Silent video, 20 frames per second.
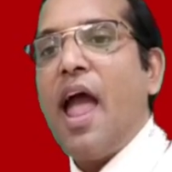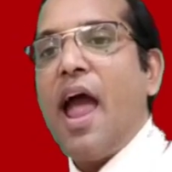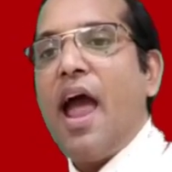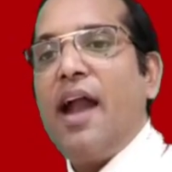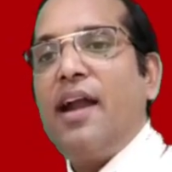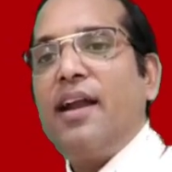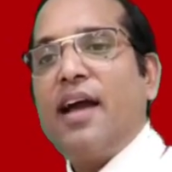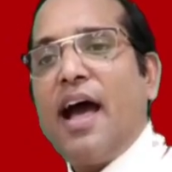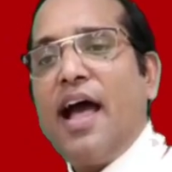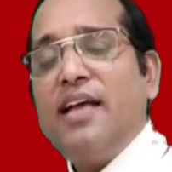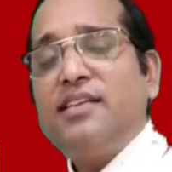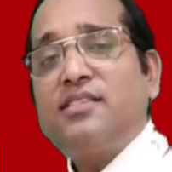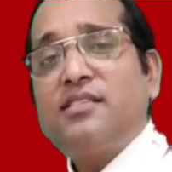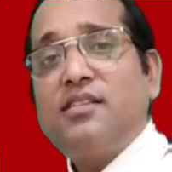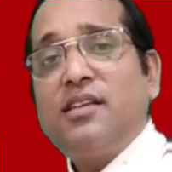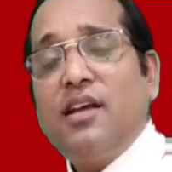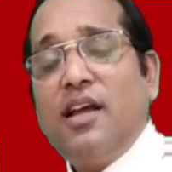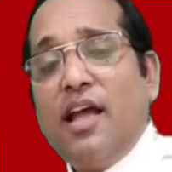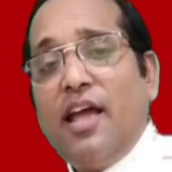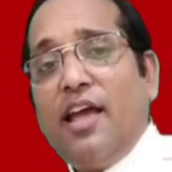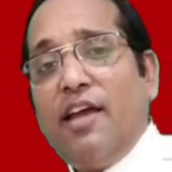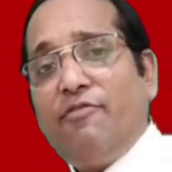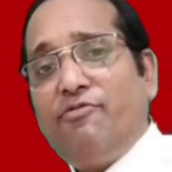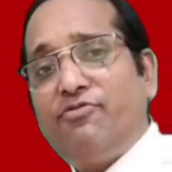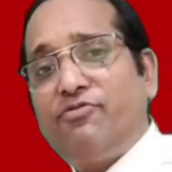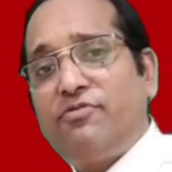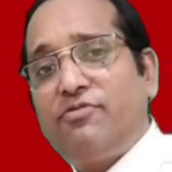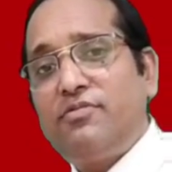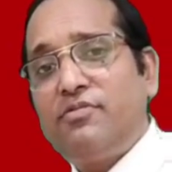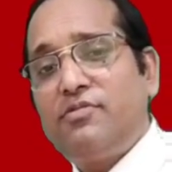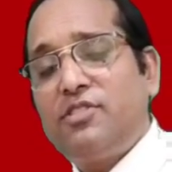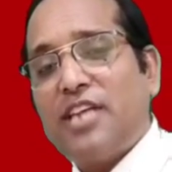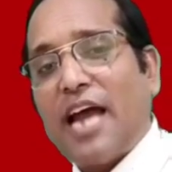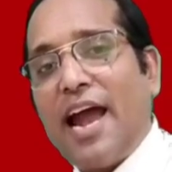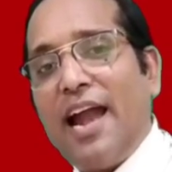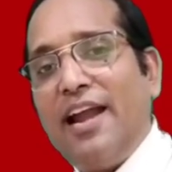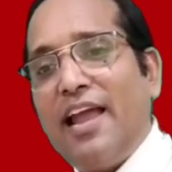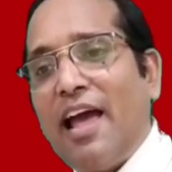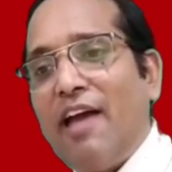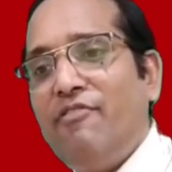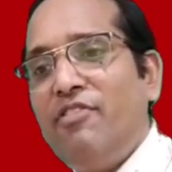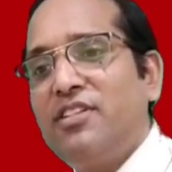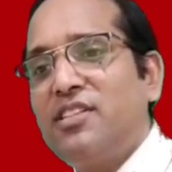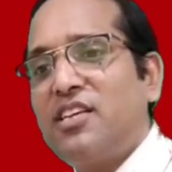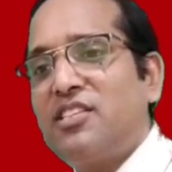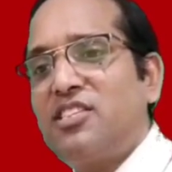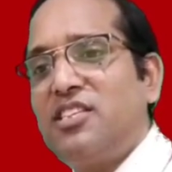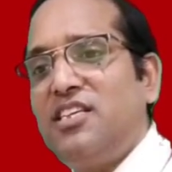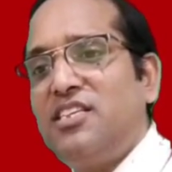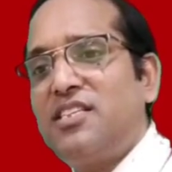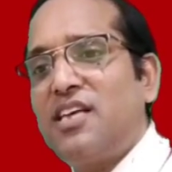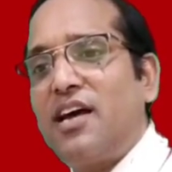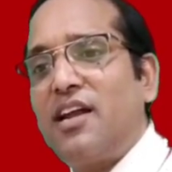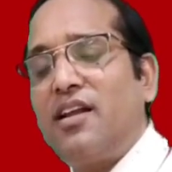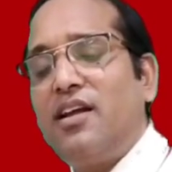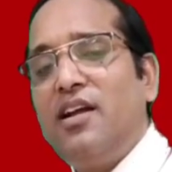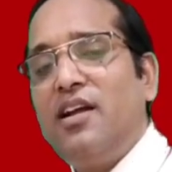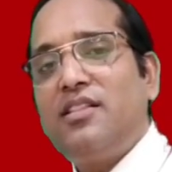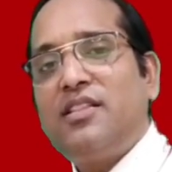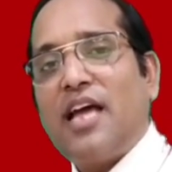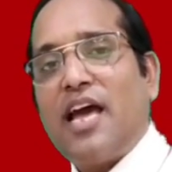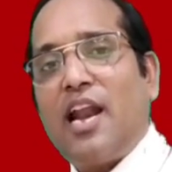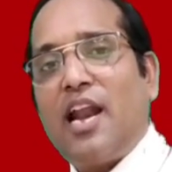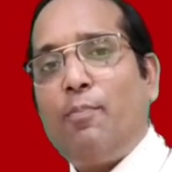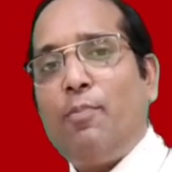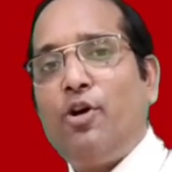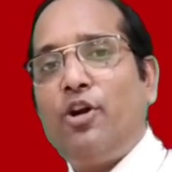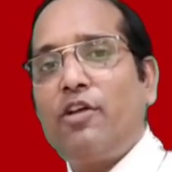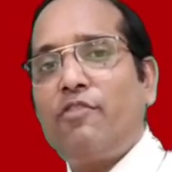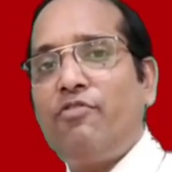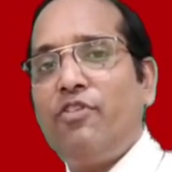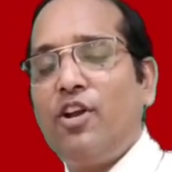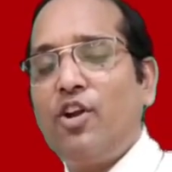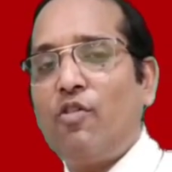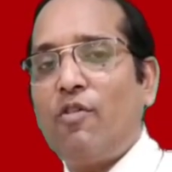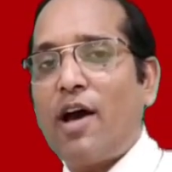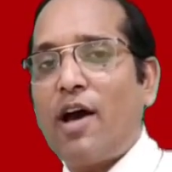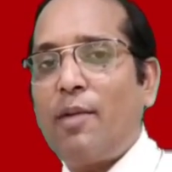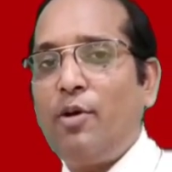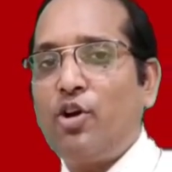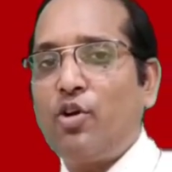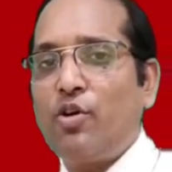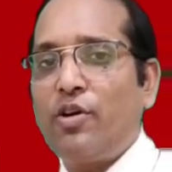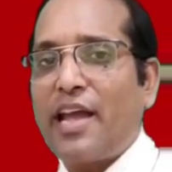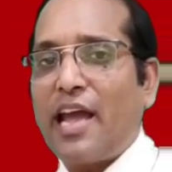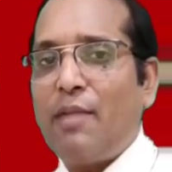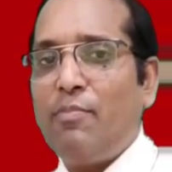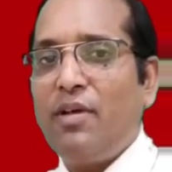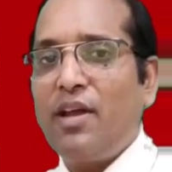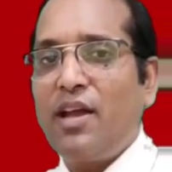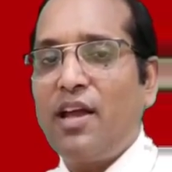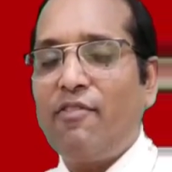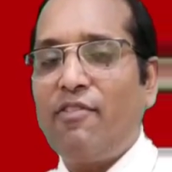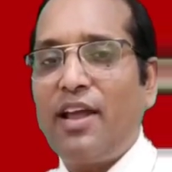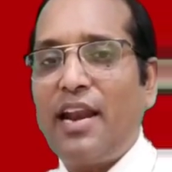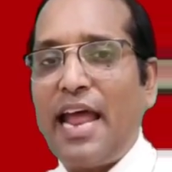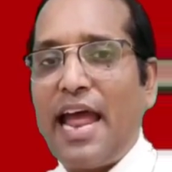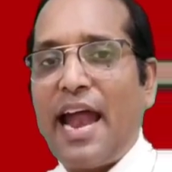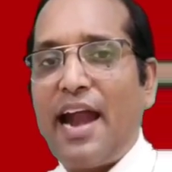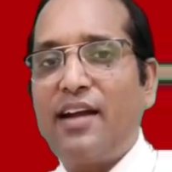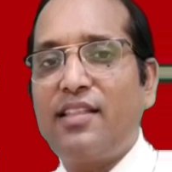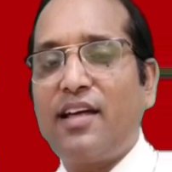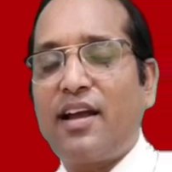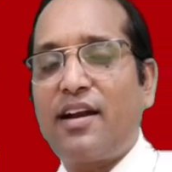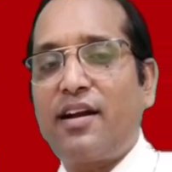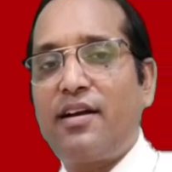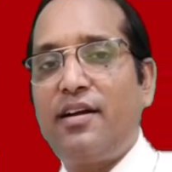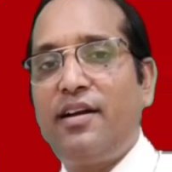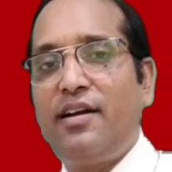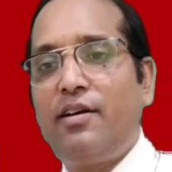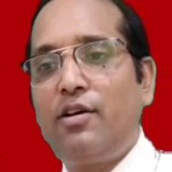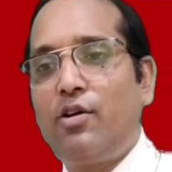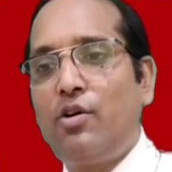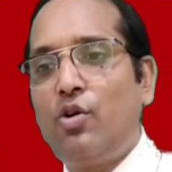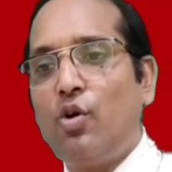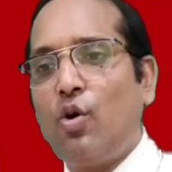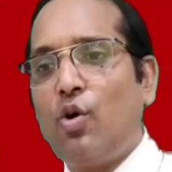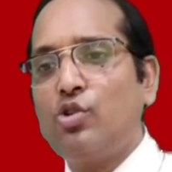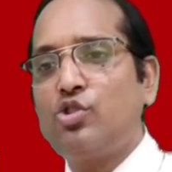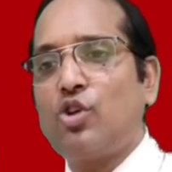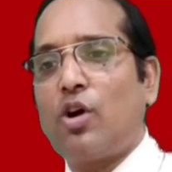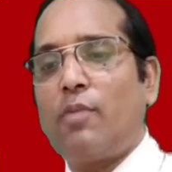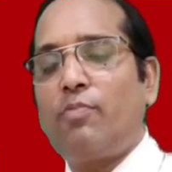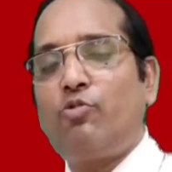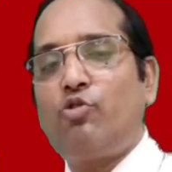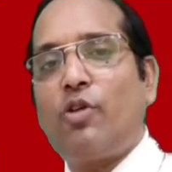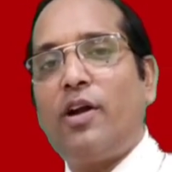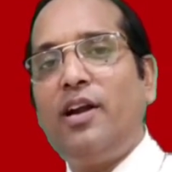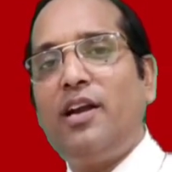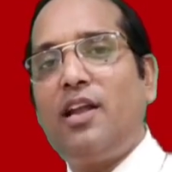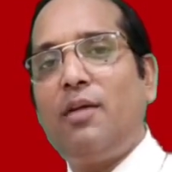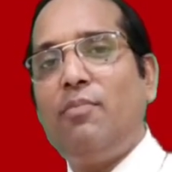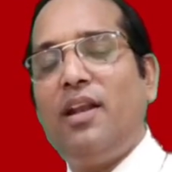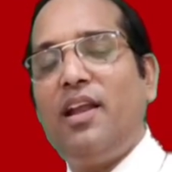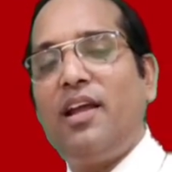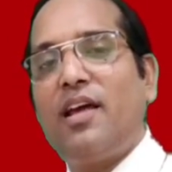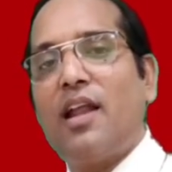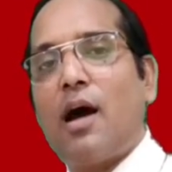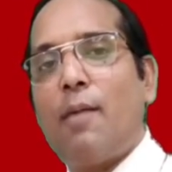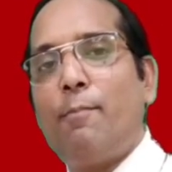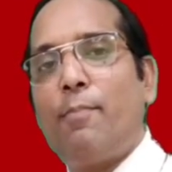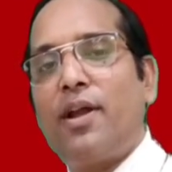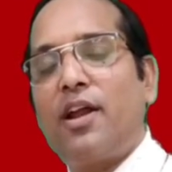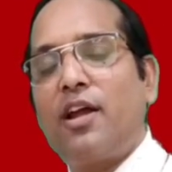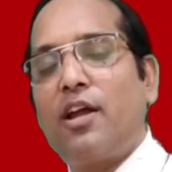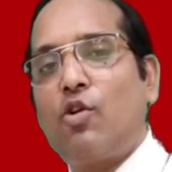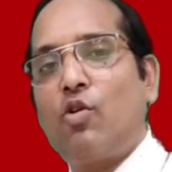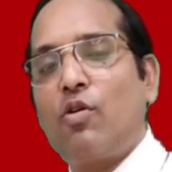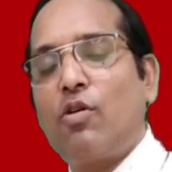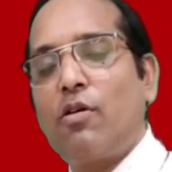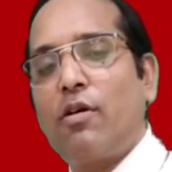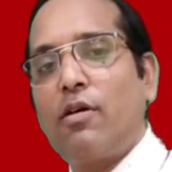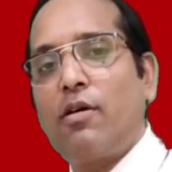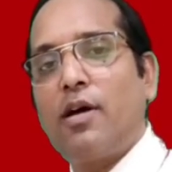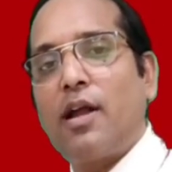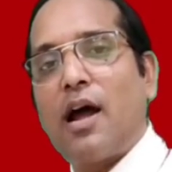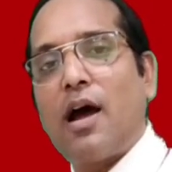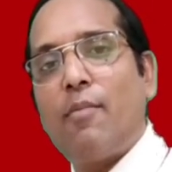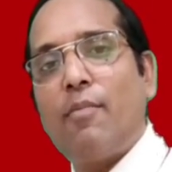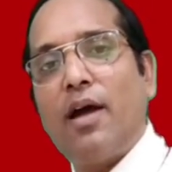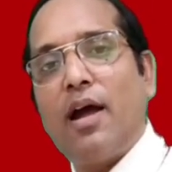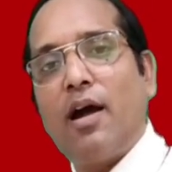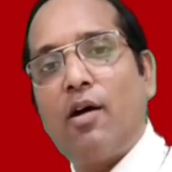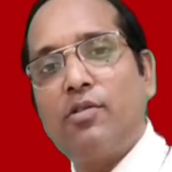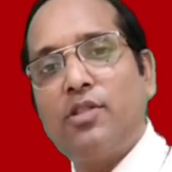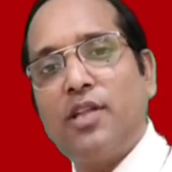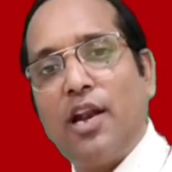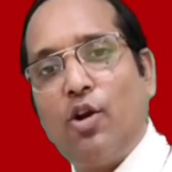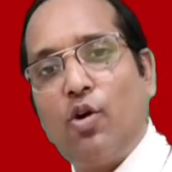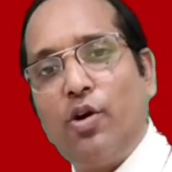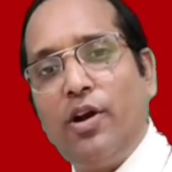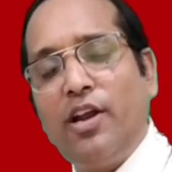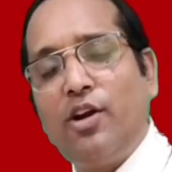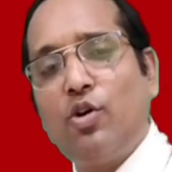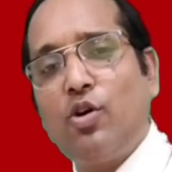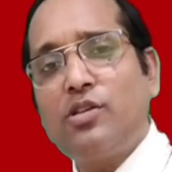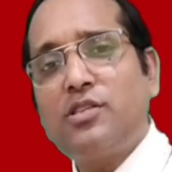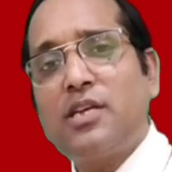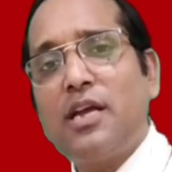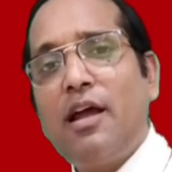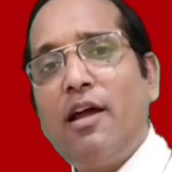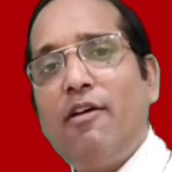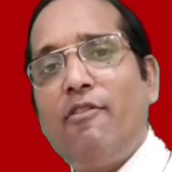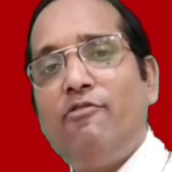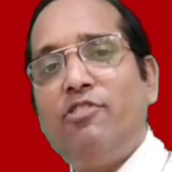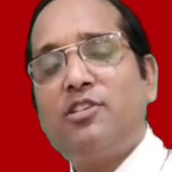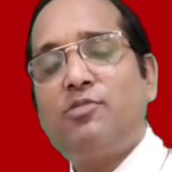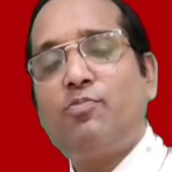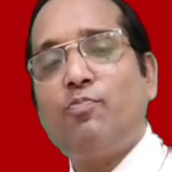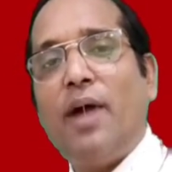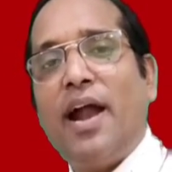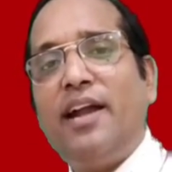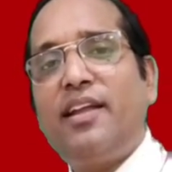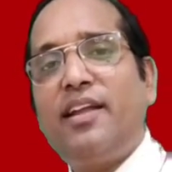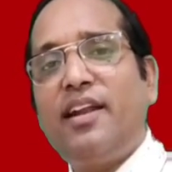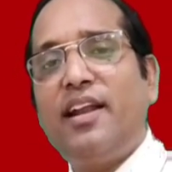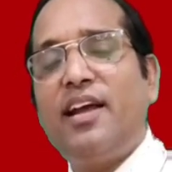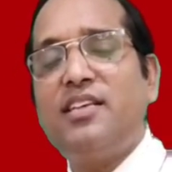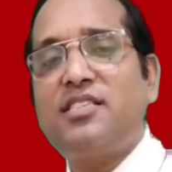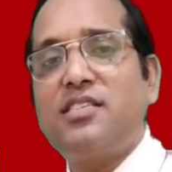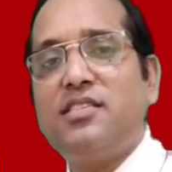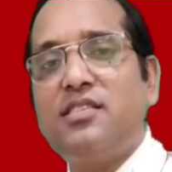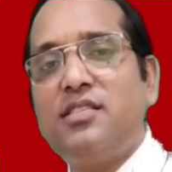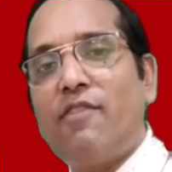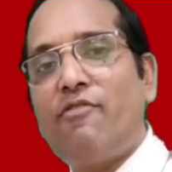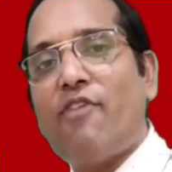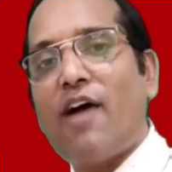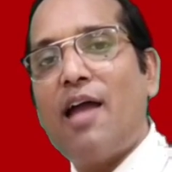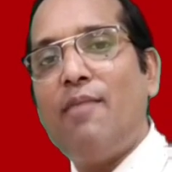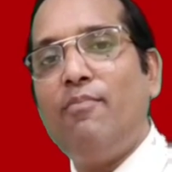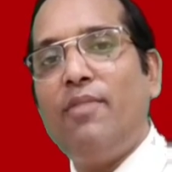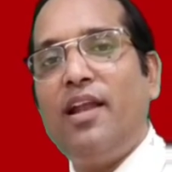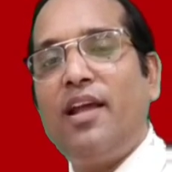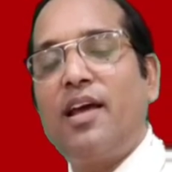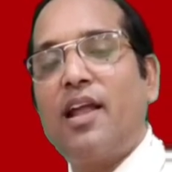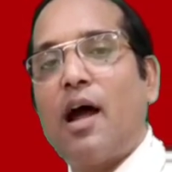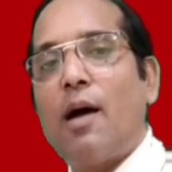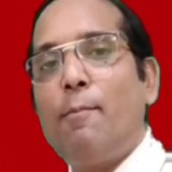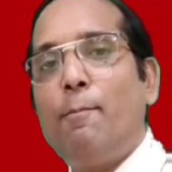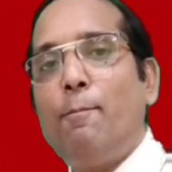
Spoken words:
And guys, if child having the seizure, therapeutic phenobarbital can be given at the dose of 20 mg per kilogram of the loading dose with maintenance in the 5 mg